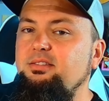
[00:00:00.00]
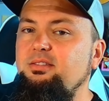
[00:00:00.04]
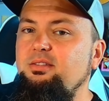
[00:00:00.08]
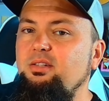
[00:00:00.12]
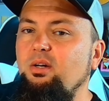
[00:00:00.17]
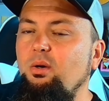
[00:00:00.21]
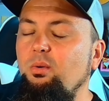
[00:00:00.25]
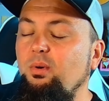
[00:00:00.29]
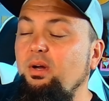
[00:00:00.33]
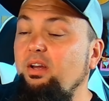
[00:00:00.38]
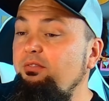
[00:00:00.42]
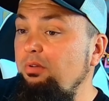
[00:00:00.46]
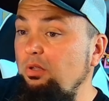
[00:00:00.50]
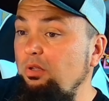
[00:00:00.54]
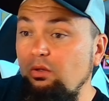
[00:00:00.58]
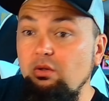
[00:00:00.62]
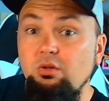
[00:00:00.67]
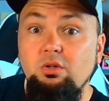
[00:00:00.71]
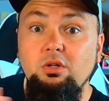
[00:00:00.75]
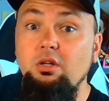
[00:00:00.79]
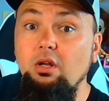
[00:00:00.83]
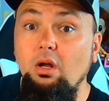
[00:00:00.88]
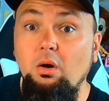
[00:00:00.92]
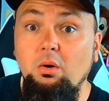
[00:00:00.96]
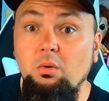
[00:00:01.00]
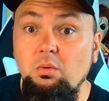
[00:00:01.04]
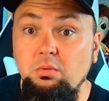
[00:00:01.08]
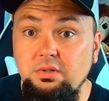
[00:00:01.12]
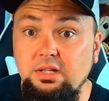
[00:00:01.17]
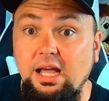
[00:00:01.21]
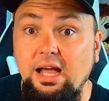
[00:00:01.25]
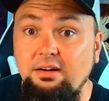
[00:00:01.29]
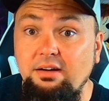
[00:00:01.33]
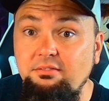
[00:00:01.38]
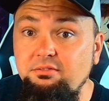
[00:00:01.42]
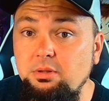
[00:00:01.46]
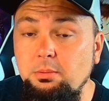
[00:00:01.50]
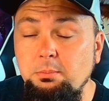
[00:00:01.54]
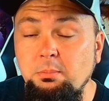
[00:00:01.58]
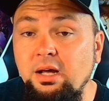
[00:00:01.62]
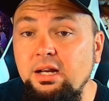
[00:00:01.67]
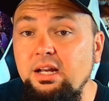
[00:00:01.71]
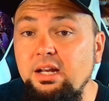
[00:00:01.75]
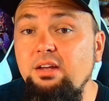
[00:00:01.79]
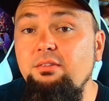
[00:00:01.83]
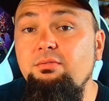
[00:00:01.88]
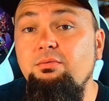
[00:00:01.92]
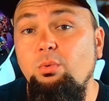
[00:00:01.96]
So you don't have the
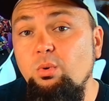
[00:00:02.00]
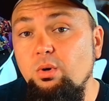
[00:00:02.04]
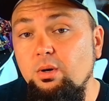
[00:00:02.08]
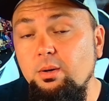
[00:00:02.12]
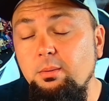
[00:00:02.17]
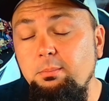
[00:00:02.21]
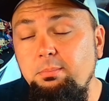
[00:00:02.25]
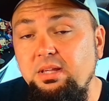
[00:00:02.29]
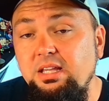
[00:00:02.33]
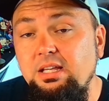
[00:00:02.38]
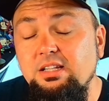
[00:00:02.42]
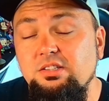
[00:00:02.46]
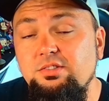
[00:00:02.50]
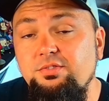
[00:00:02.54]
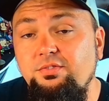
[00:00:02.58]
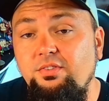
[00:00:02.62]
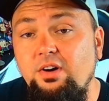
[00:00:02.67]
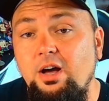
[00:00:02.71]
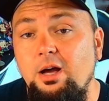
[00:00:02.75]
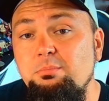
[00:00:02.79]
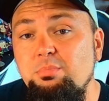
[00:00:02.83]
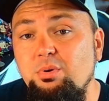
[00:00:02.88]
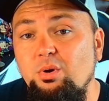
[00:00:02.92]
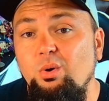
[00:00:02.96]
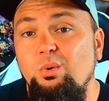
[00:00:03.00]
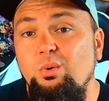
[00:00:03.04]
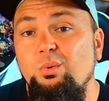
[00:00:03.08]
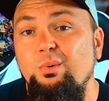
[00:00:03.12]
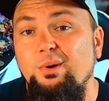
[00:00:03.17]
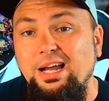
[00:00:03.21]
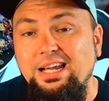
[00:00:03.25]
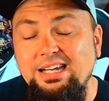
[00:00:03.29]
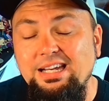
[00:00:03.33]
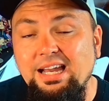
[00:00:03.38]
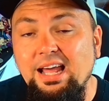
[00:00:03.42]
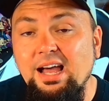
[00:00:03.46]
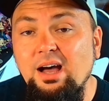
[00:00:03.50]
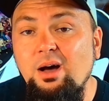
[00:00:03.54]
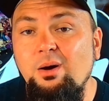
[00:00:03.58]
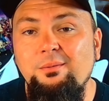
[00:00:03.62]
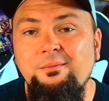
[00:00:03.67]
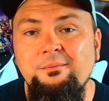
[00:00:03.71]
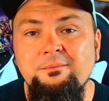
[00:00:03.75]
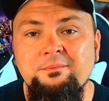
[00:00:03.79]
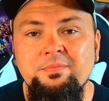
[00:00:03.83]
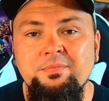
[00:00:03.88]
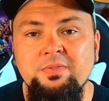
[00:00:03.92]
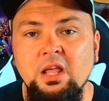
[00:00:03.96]
money for a PS5 Pro right
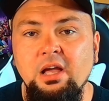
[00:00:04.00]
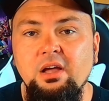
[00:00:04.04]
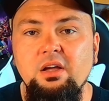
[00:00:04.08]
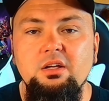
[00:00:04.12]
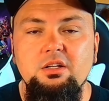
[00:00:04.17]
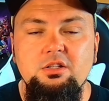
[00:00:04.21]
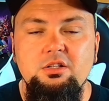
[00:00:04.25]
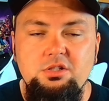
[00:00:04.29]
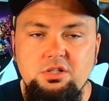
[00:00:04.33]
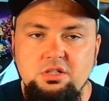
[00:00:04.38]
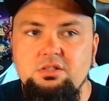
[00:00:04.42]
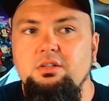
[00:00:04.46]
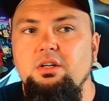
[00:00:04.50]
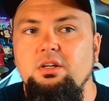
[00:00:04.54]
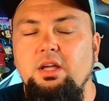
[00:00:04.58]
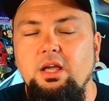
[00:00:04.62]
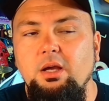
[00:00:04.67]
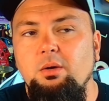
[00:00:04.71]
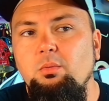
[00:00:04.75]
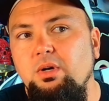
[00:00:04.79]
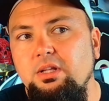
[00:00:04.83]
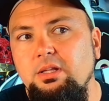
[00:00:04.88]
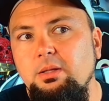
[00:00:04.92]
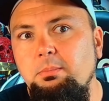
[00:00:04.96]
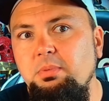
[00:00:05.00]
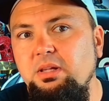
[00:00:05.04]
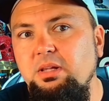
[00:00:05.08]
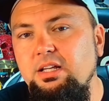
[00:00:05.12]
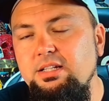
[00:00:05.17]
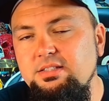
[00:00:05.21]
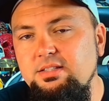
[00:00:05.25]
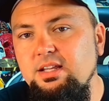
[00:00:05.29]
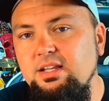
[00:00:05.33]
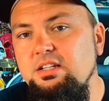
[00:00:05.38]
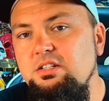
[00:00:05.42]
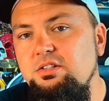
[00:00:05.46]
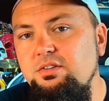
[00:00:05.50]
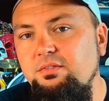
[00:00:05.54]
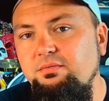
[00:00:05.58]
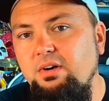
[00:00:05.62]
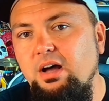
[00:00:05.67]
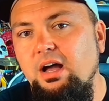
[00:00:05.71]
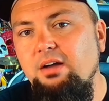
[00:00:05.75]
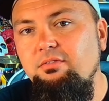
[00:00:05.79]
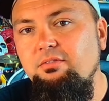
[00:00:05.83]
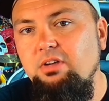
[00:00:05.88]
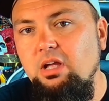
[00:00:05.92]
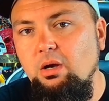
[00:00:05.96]
now, just look at when the PlayStation
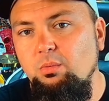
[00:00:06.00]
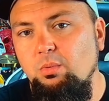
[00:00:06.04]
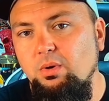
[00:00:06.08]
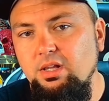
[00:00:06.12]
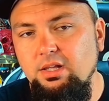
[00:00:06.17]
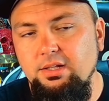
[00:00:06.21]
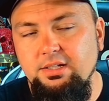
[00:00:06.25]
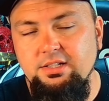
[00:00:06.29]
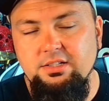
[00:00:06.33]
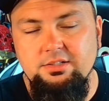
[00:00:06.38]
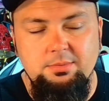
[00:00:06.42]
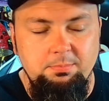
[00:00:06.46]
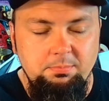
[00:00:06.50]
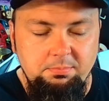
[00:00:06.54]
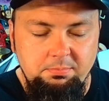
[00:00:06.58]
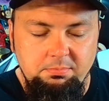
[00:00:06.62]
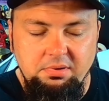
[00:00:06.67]
5 got released.